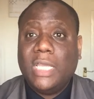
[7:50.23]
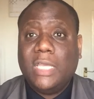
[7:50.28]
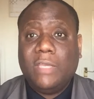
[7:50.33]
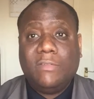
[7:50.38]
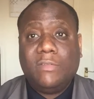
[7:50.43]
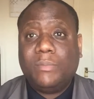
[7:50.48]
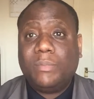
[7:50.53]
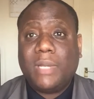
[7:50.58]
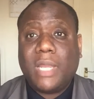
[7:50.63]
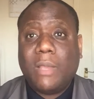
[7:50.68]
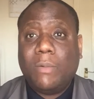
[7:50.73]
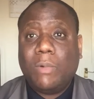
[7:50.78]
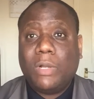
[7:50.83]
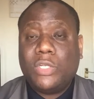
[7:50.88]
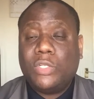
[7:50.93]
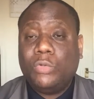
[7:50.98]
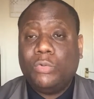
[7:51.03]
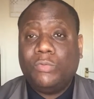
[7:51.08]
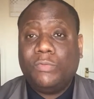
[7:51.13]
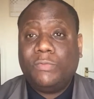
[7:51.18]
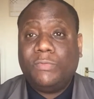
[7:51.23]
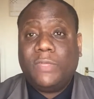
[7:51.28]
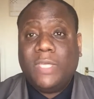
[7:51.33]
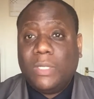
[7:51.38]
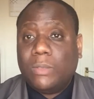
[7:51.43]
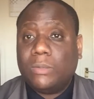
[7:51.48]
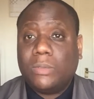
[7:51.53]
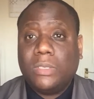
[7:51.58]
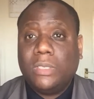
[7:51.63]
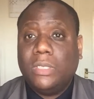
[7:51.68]
even play what you
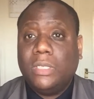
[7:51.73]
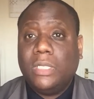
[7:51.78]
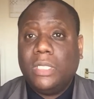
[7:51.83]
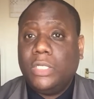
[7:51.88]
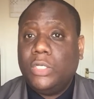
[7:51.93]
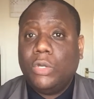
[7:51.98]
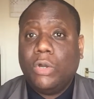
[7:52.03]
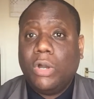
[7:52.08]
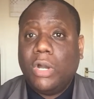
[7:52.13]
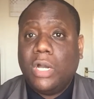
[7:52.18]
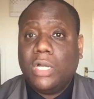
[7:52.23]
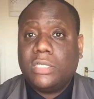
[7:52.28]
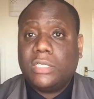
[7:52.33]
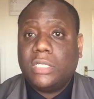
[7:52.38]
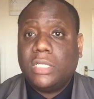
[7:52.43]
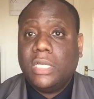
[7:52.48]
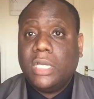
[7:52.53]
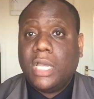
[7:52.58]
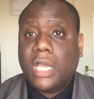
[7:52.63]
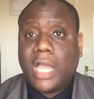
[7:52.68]
feel in your heart.